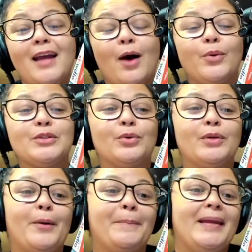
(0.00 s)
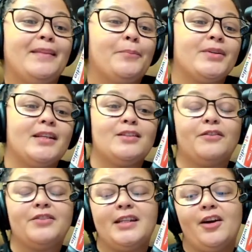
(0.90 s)
I always thought I'd be the presenter
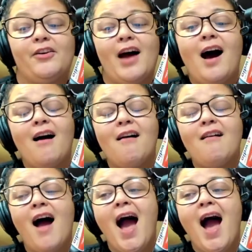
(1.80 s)
of TRL.